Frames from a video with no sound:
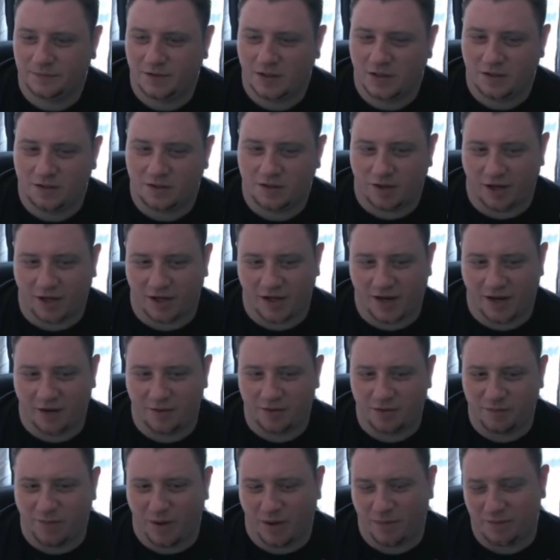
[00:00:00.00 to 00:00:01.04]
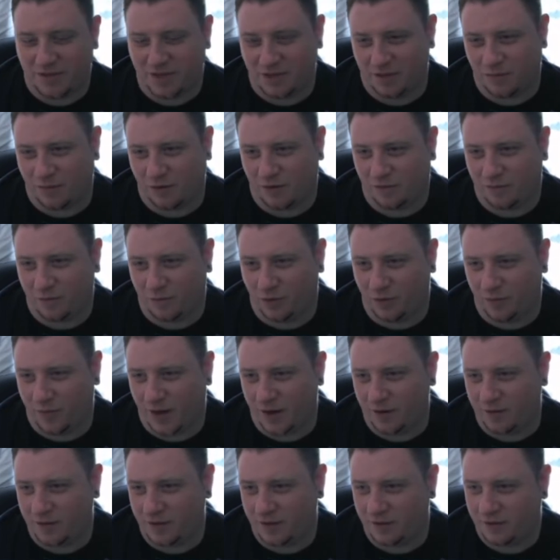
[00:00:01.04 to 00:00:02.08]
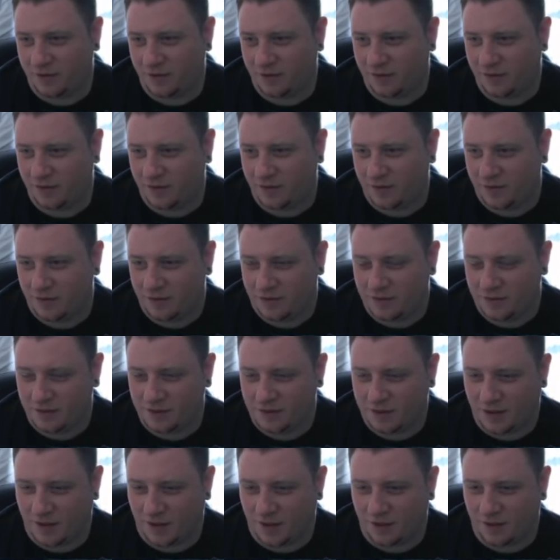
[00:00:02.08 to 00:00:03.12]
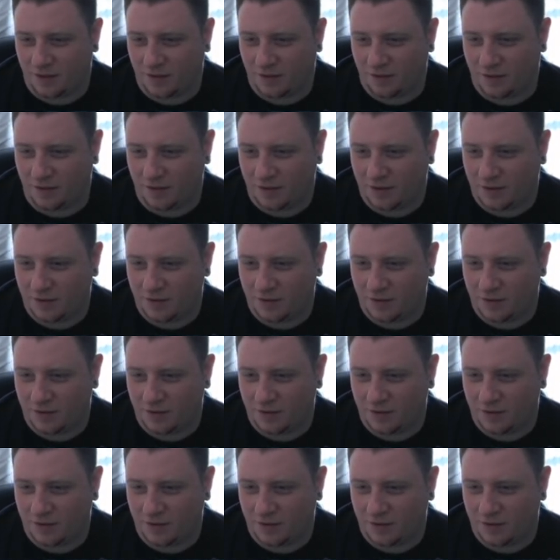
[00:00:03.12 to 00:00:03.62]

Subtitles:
So I can now use bombs in a morph ball mode. So